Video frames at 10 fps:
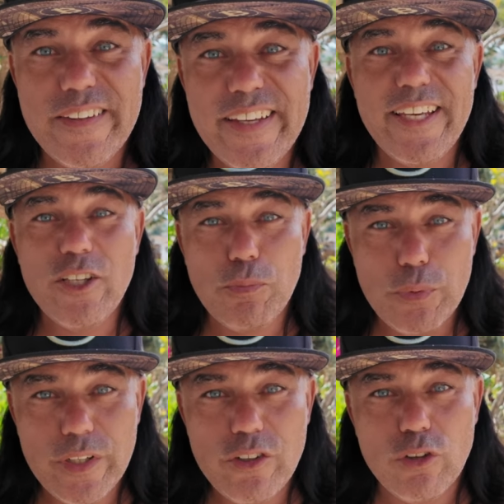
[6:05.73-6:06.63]
The
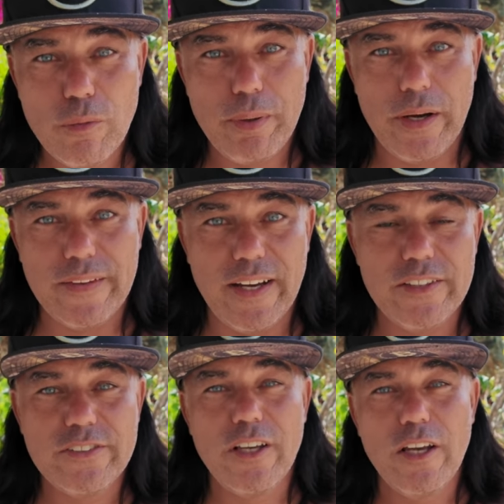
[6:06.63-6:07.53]
inspirational part,
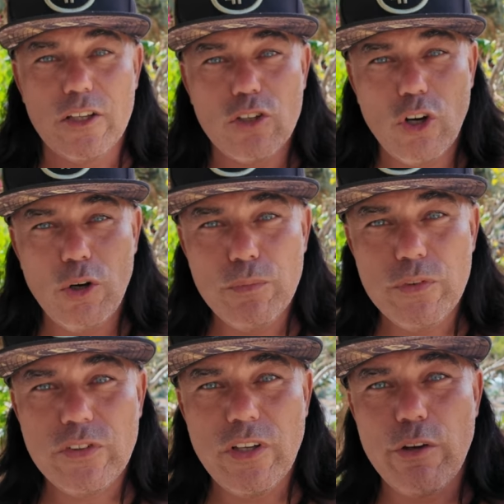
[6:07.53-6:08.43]
guys,
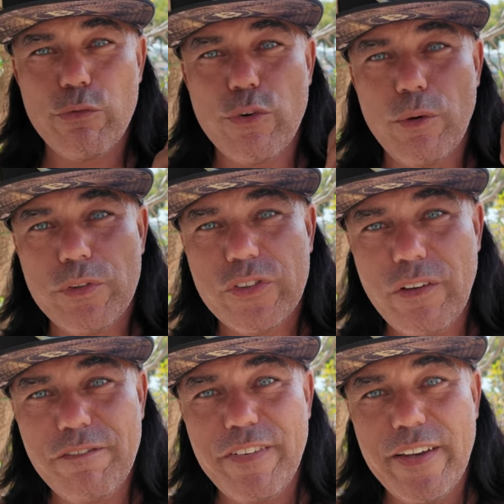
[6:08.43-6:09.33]
comes from
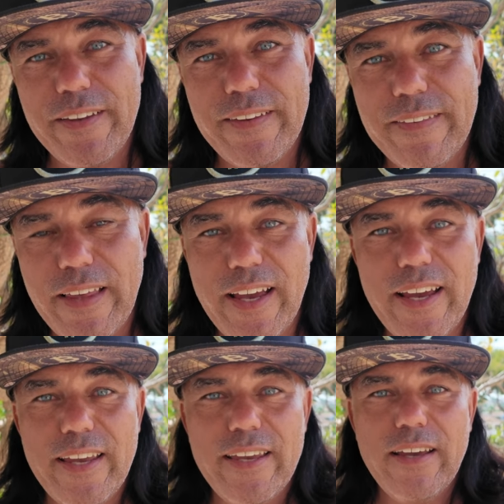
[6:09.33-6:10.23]
something that
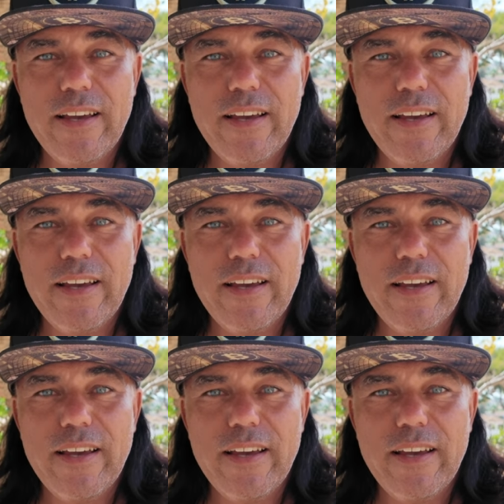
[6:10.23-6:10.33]
I